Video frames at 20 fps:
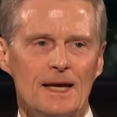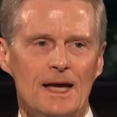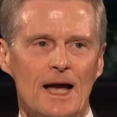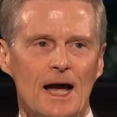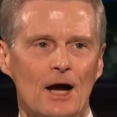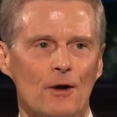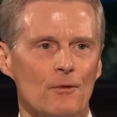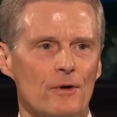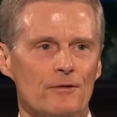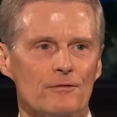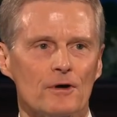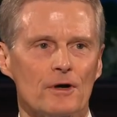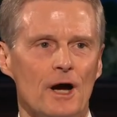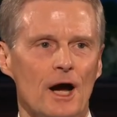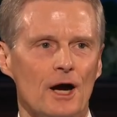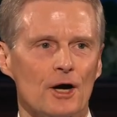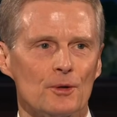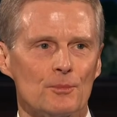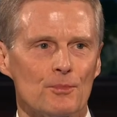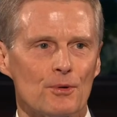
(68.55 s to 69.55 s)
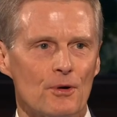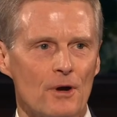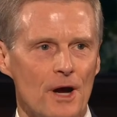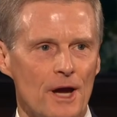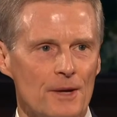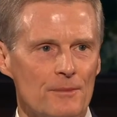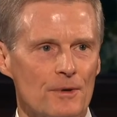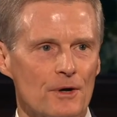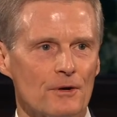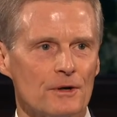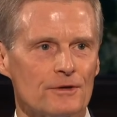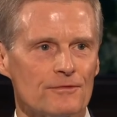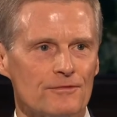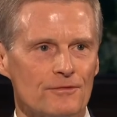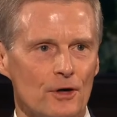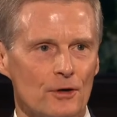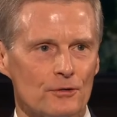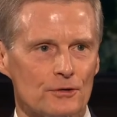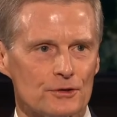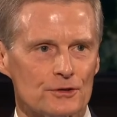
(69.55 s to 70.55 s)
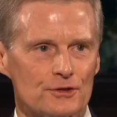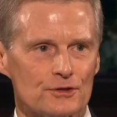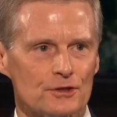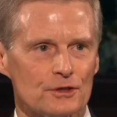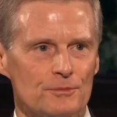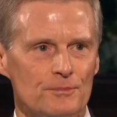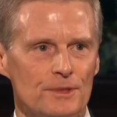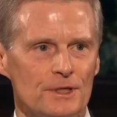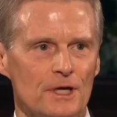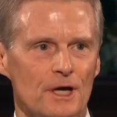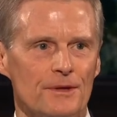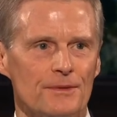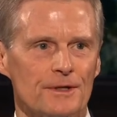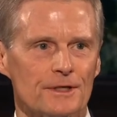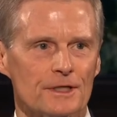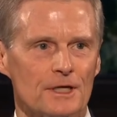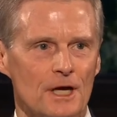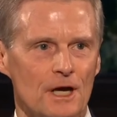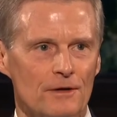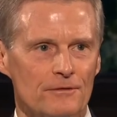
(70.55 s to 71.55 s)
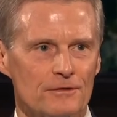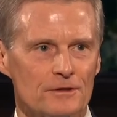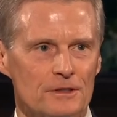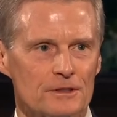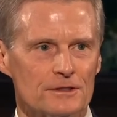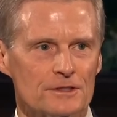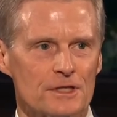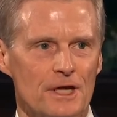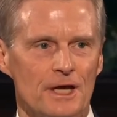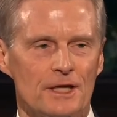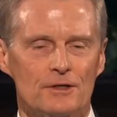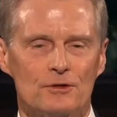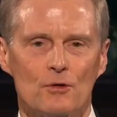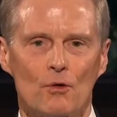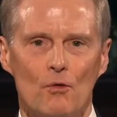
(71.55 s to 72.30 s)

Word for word: However, our primary focus should be on the covenants and